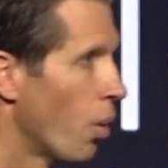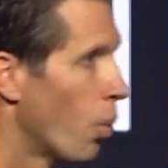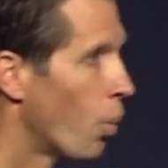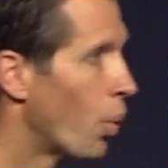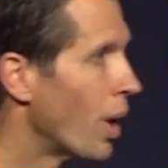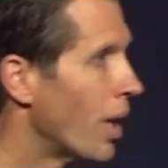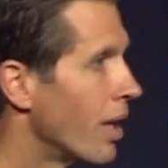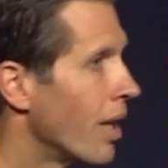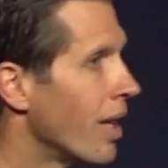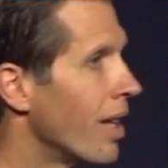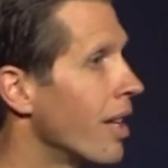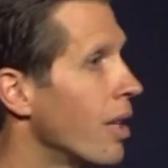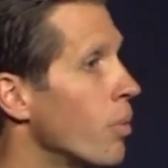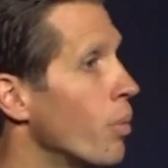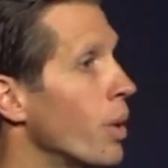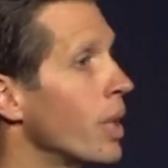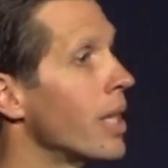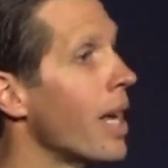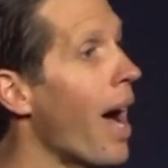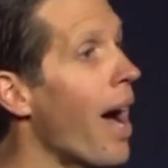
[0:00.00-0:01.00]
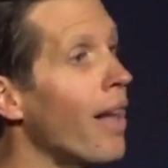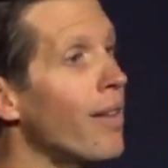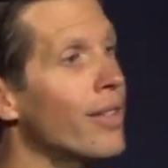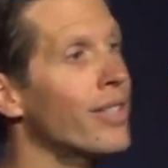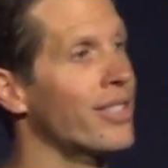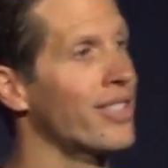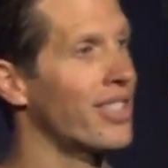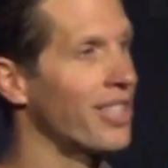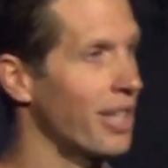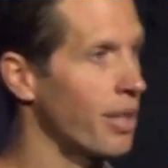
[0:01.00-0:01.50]
when in
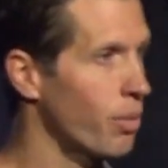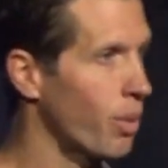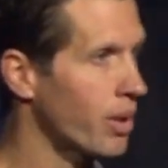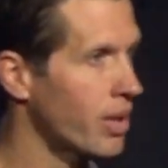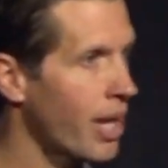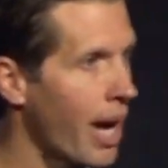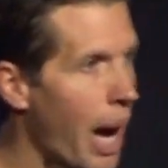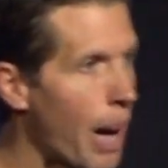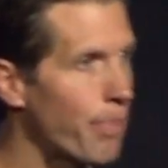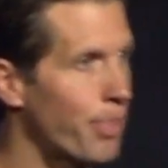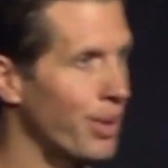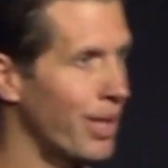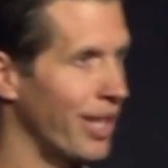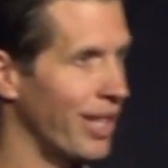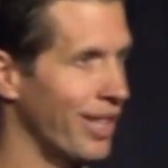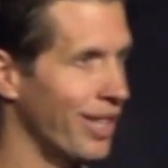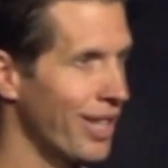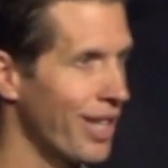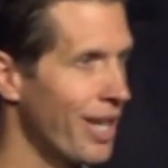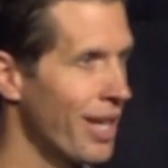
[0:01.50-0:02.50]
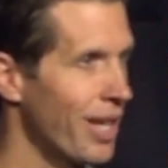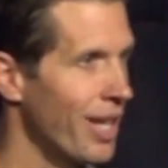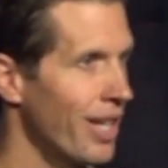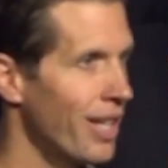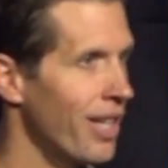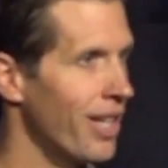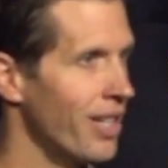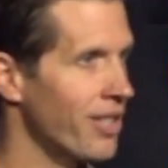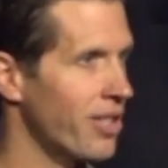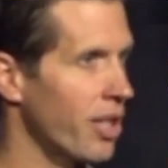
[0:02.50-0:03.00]
reality, what's happening
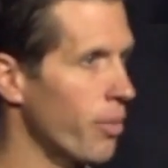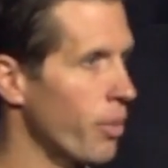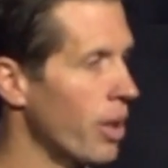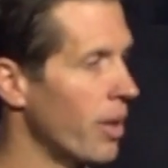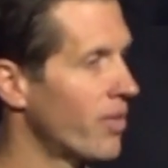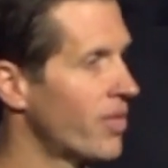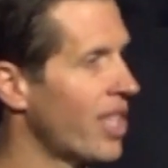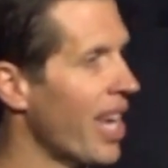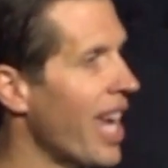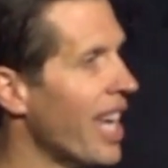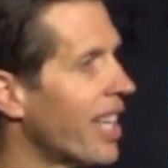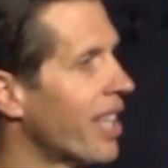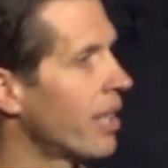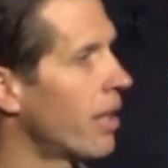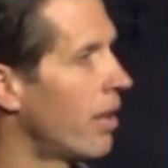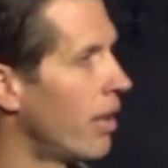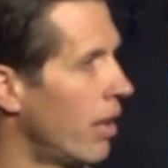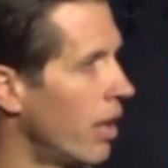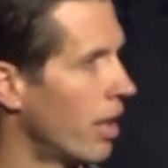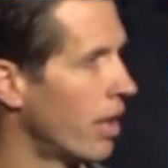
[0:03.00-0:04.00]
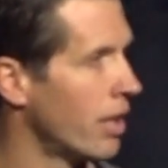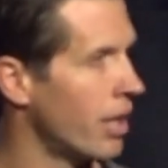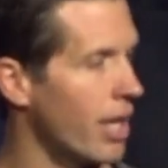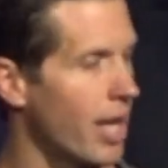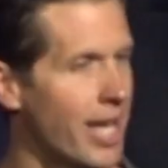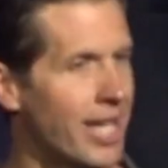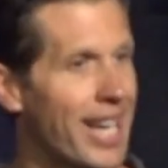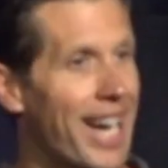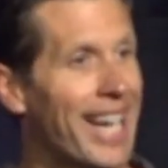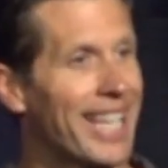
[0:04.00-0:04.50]
is that we've taken on
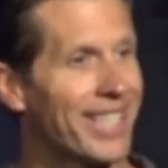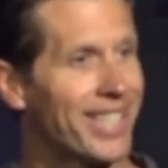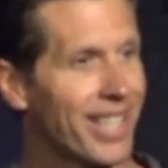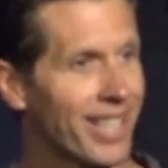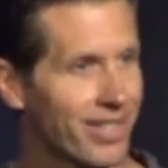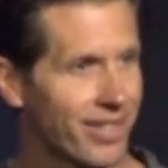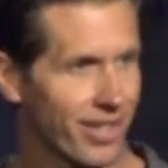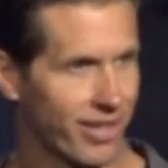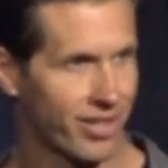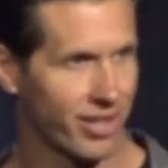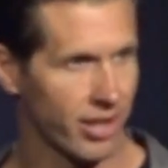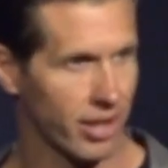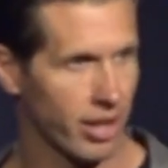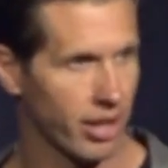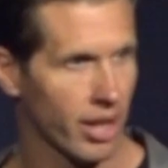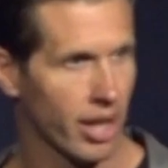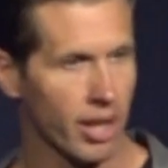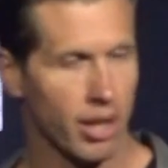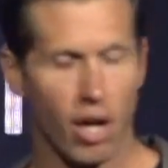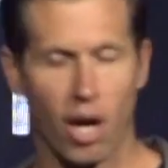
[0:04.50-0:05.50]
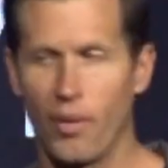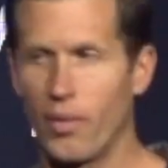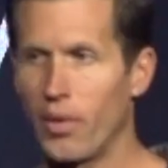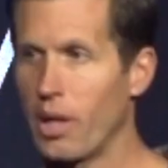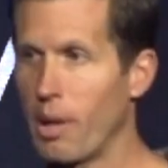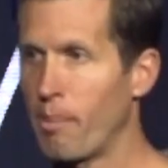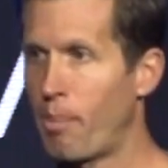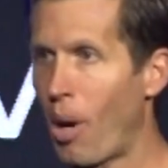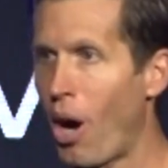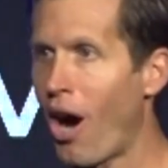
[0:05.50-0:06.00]
an identity of an
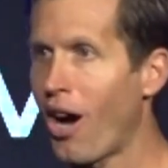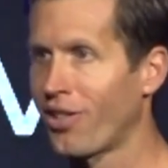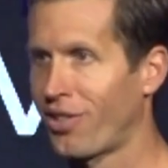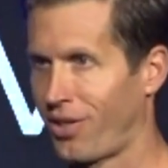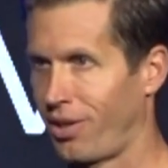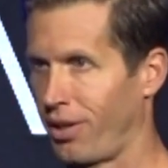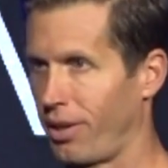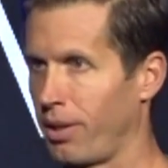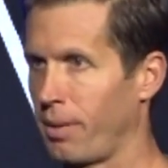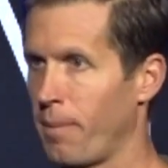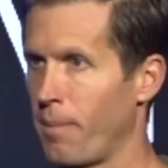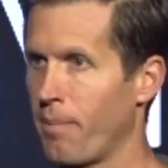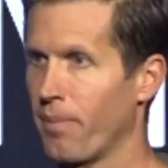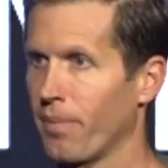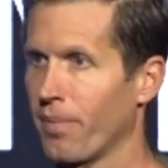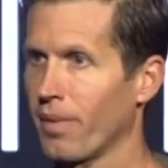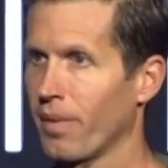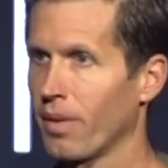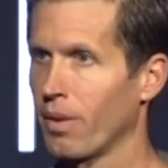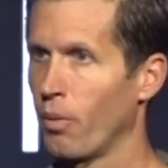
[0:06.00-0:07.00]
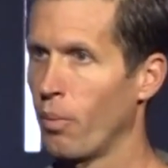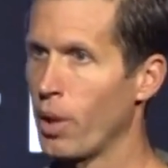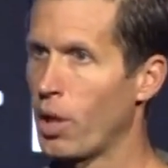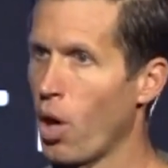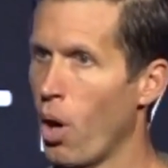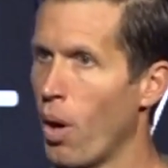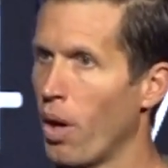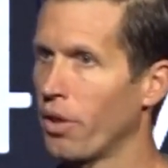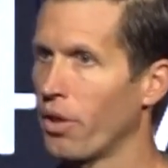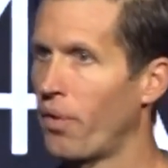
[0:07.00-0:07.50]
imposter. We
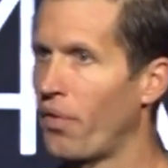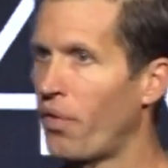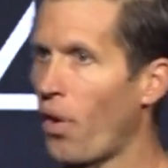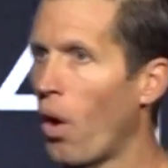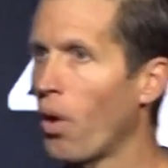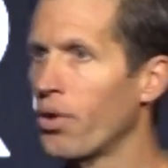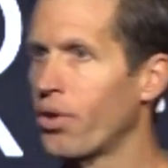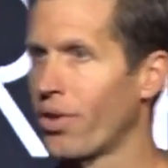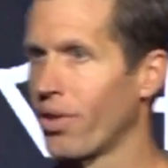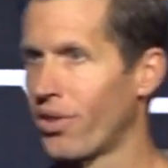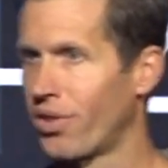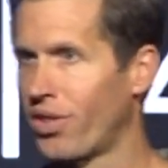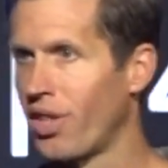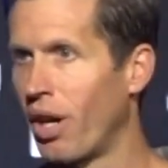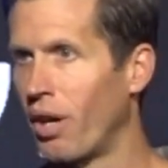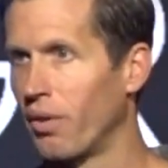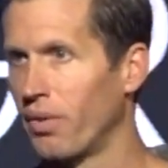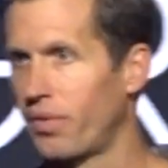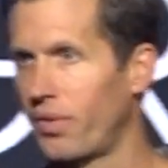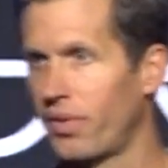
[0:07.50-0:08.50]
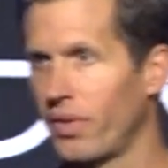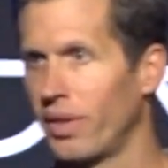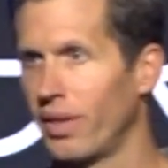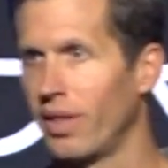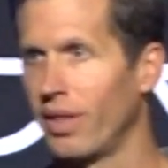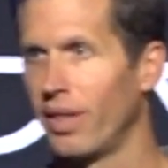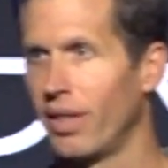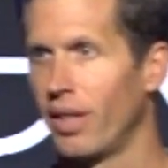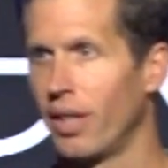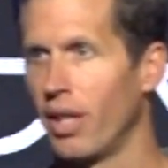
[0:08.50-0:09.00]
call it the false self.
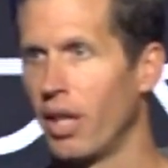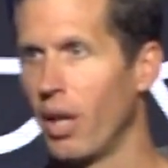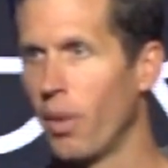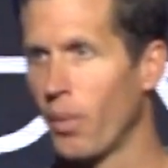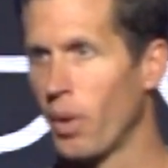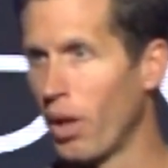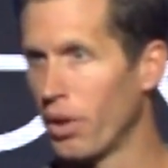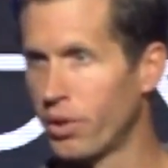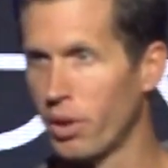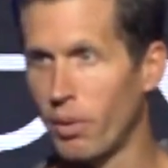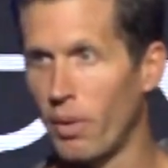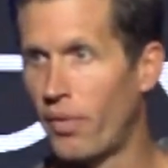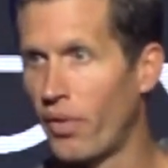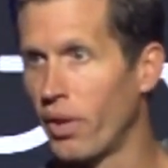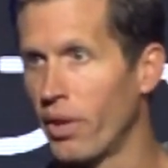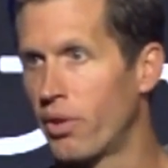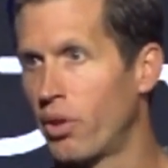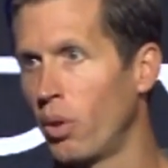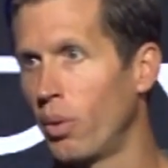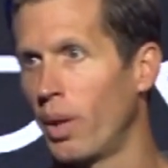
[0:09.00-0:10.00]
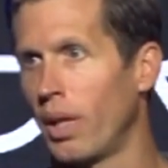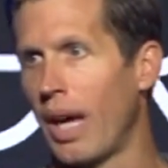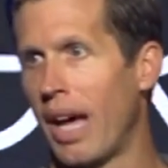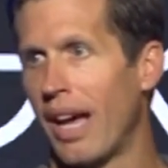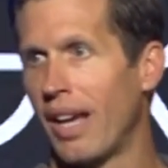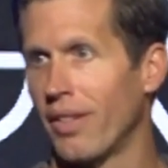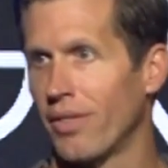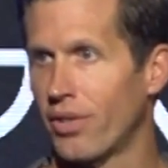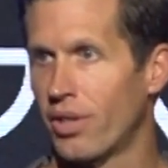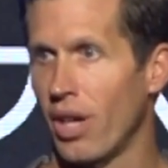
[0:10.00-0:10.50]
We also refer to it
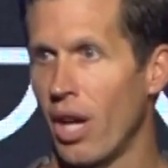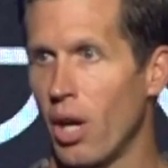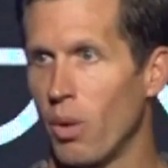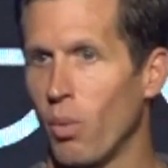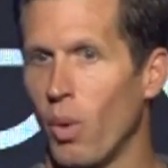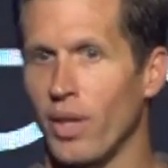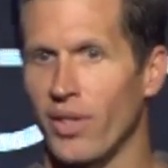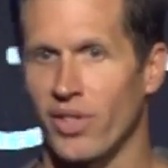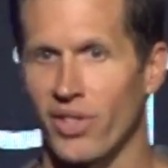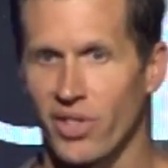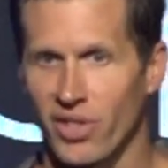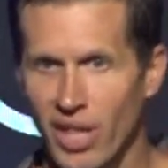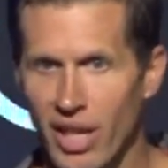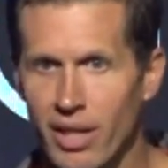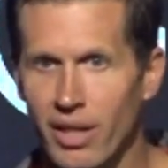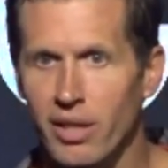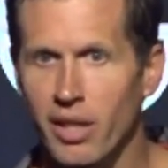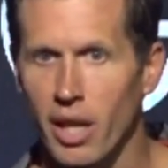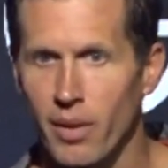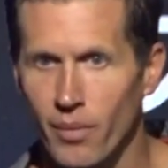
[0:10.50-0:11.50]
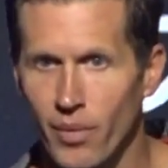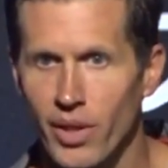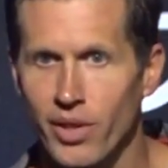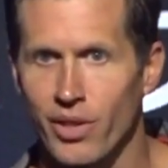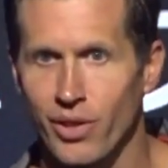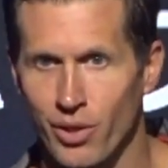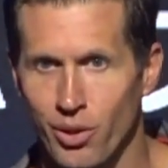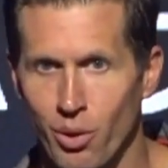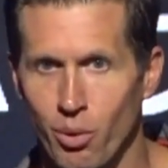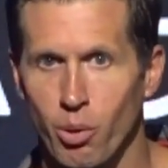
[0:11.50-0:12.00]
as what sin
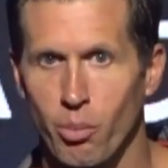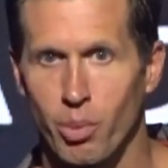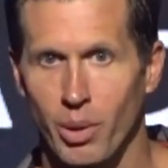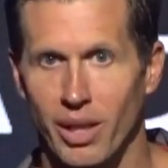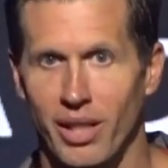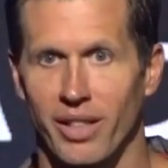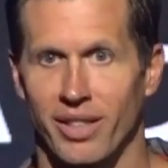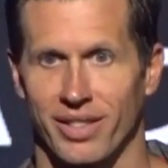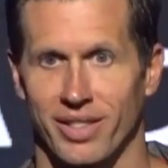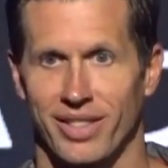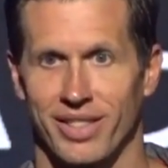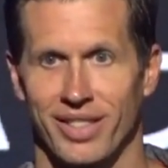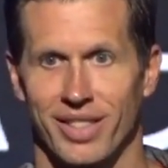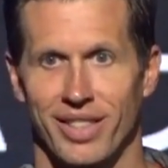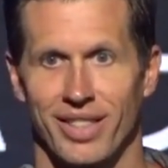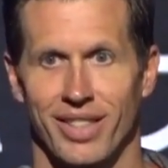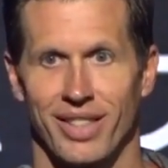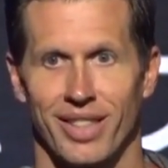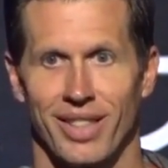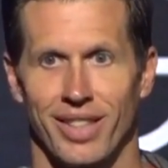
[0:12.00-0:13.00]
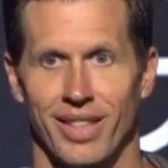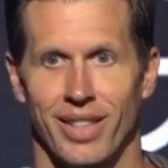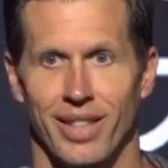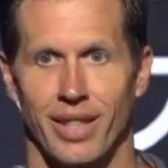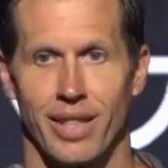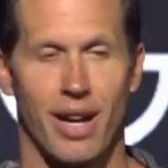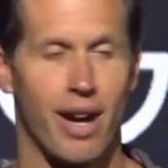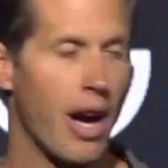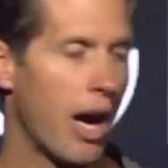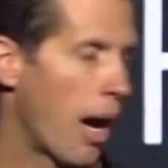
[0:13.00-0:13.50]
convinces you to be.
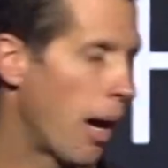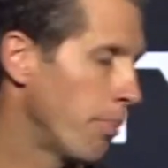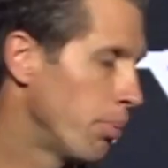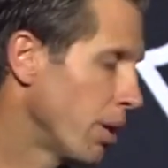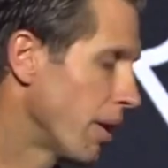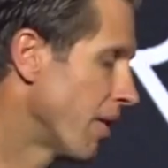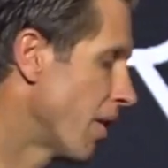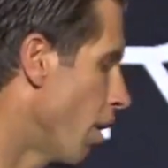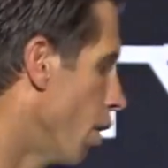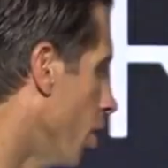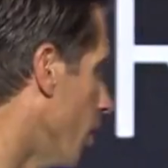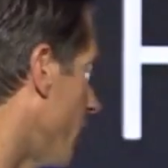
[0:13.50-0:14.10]
Now, I believe that all